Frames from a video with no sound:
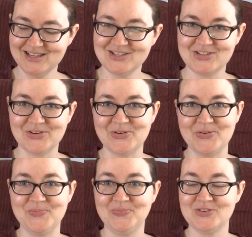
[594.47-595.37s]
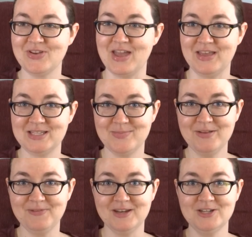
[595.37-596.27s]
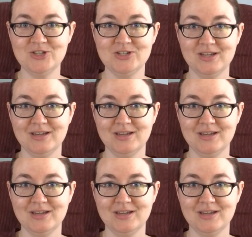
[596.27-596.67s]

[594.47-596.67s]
So yeah, that's my finish.